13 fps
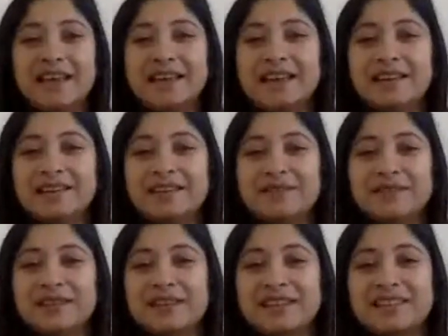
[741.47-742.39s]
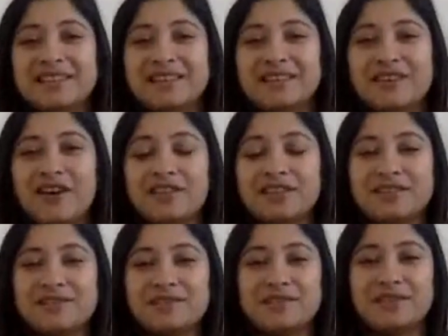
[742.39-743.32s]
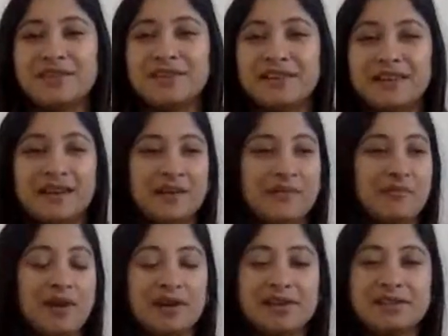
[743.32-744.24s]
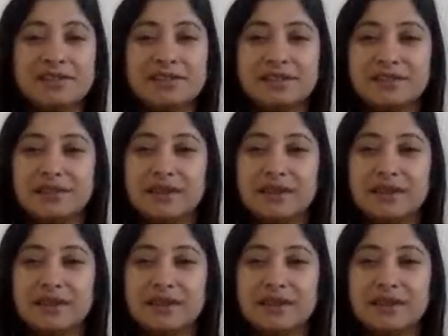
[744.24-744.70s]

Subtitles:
The content for March